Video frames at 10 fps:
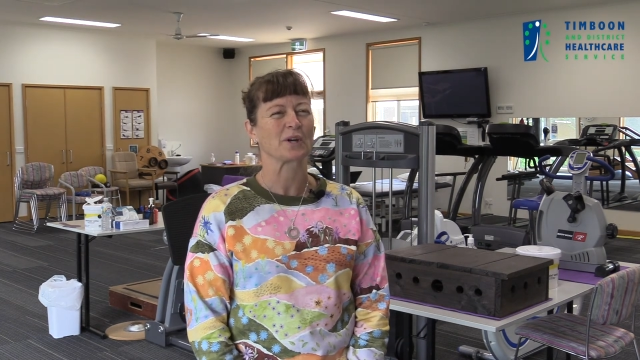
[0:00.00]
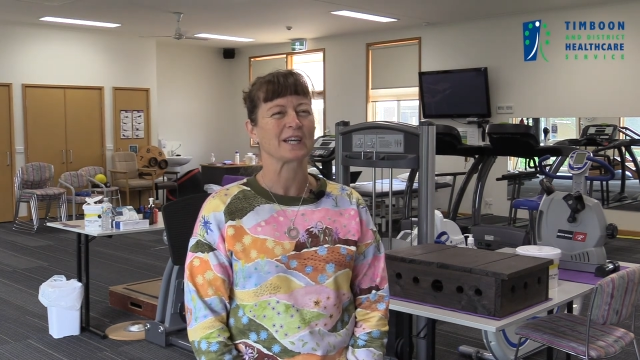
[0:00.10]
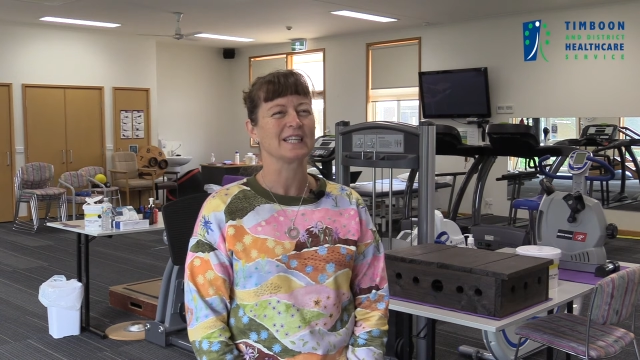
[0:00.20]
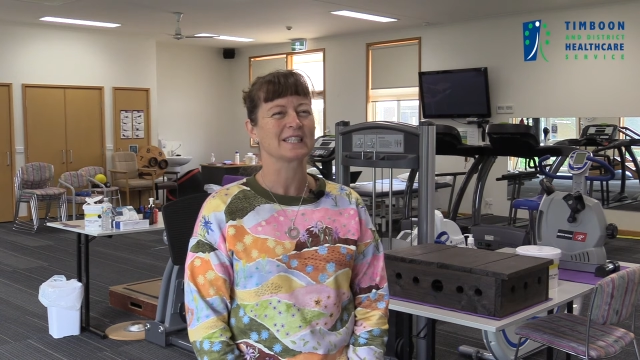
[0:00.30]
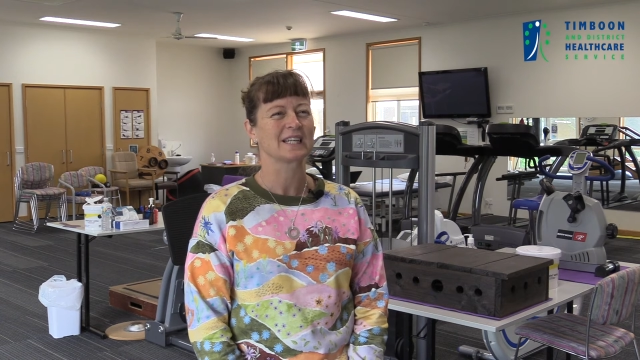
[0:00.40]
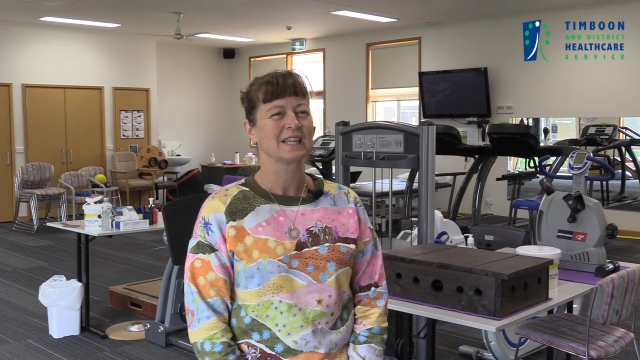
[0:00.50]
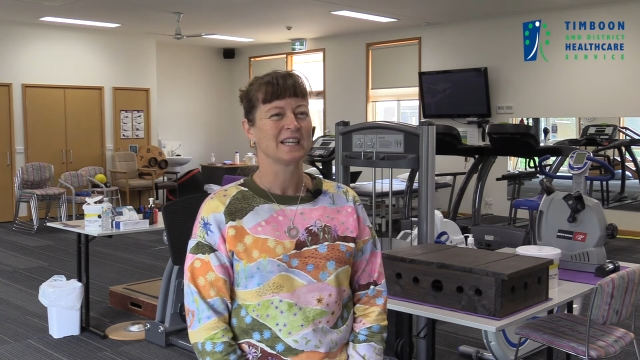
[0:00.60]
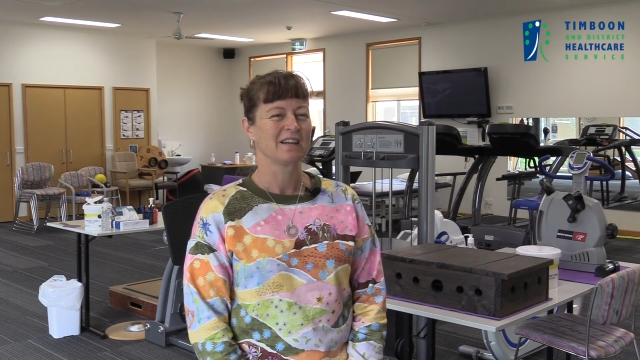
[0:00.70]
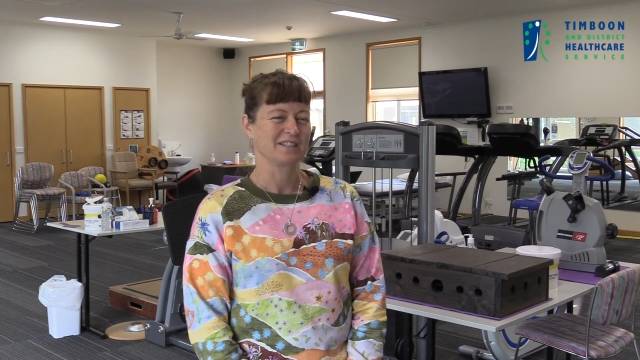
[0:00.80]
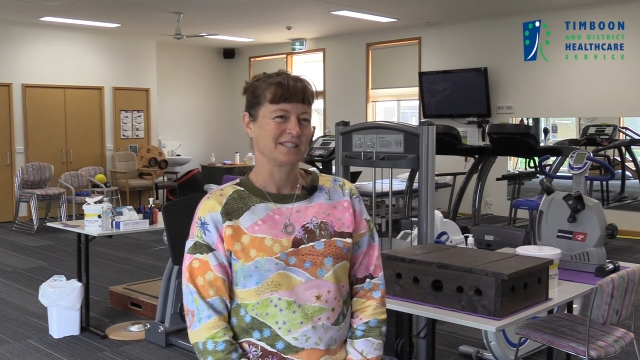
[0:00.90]
what it is.
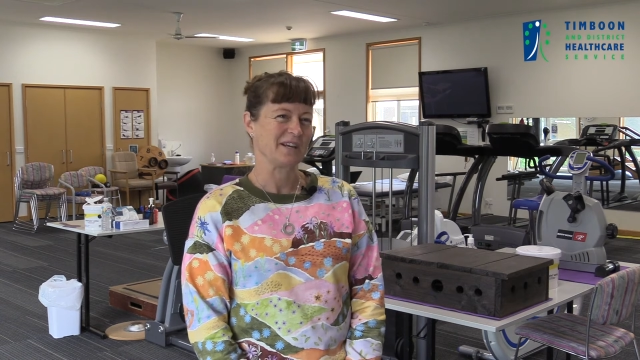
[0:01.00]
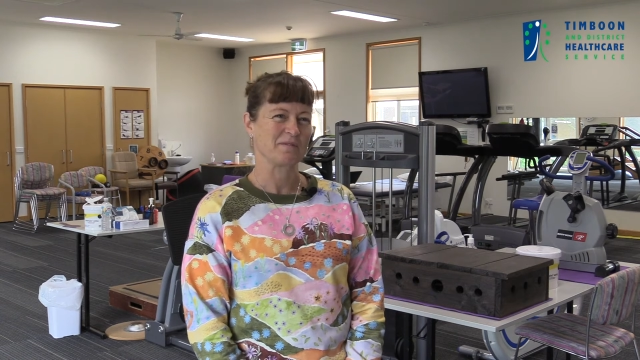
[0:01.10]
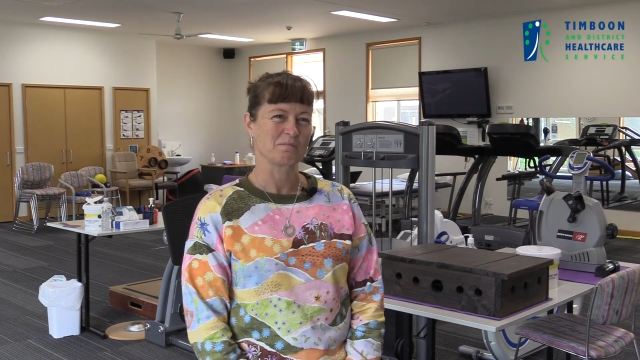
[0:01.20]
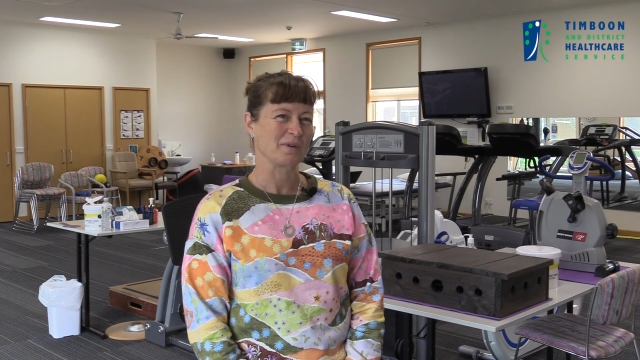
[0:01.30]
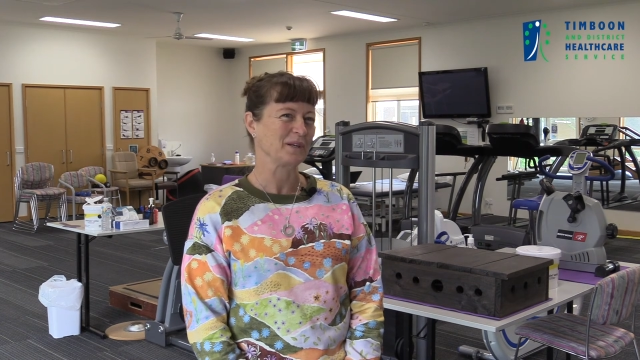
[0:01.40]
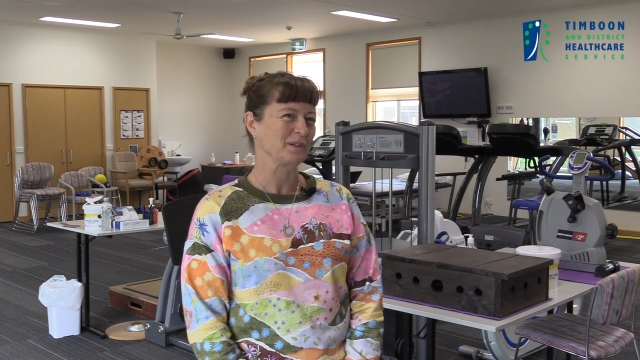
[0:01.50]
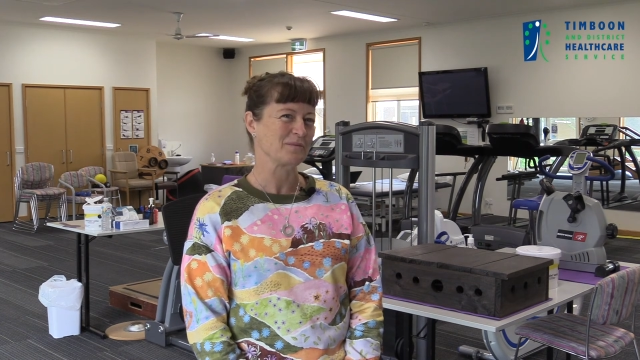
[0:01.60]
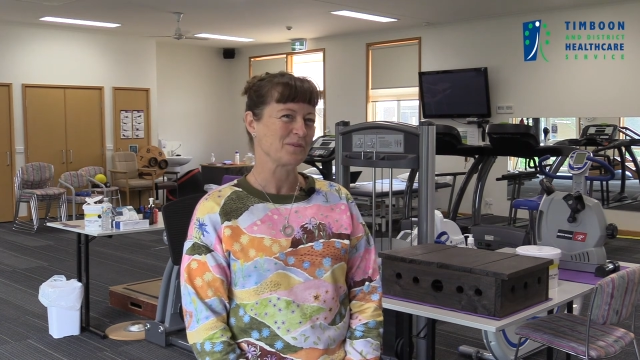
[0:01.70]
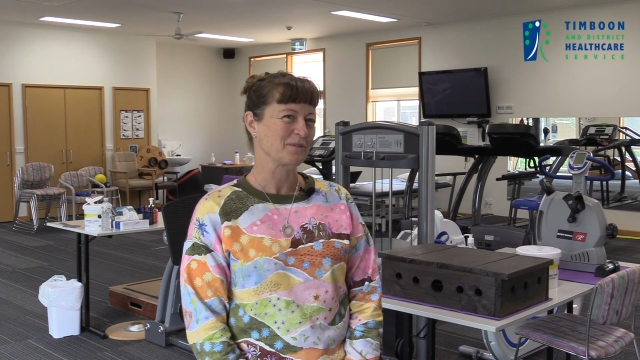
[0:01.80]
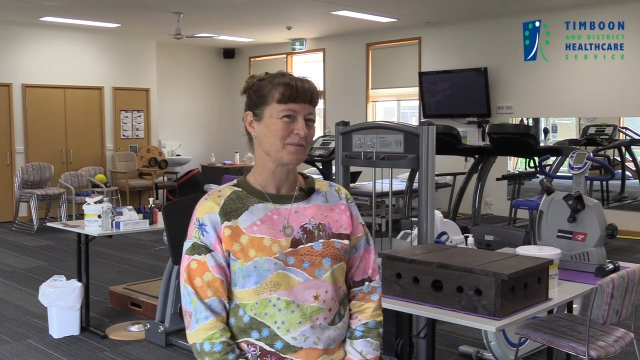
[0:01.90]
I just haven't been in
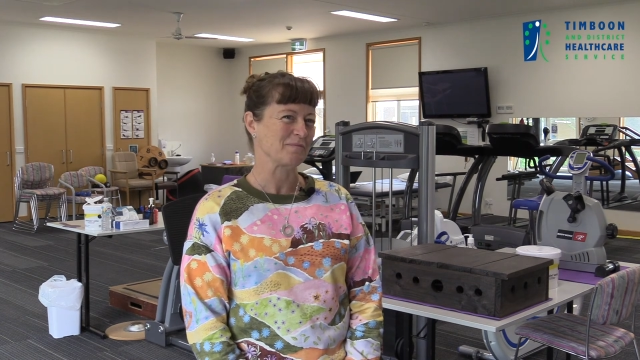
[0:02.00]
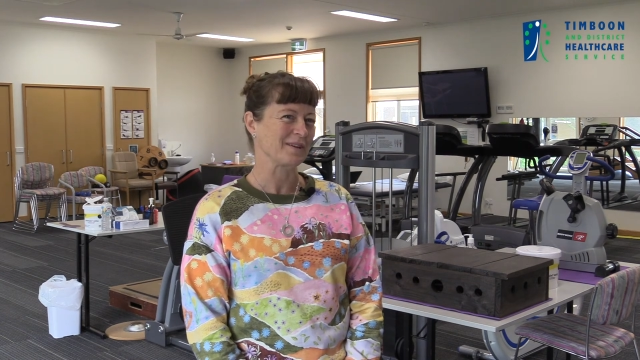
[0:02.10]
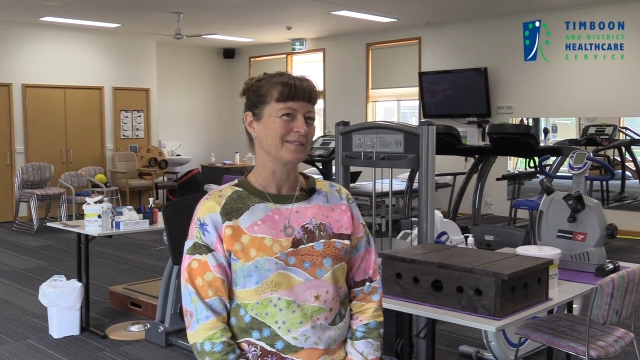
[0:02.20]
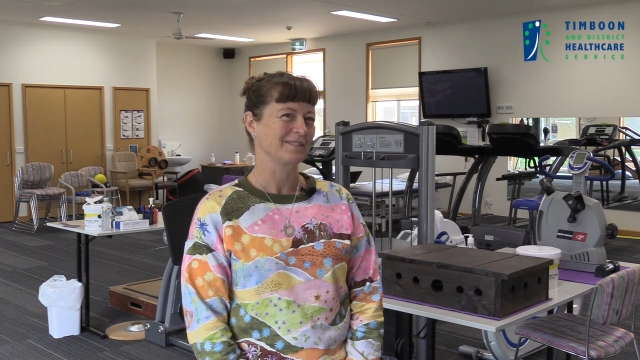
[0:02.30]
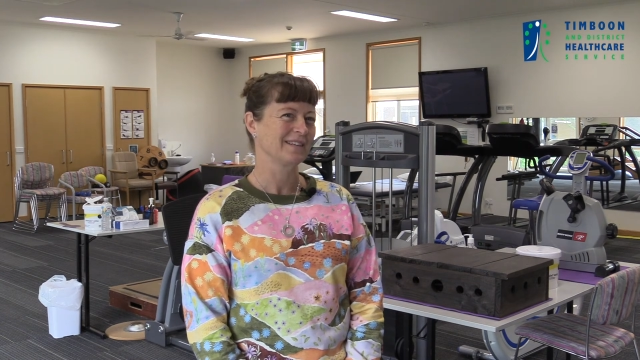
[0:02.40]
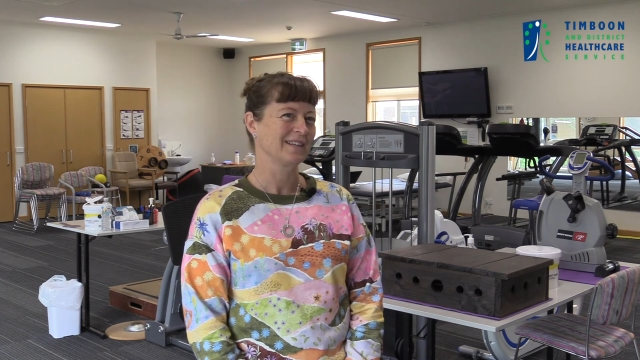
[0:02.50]
the water for a bit.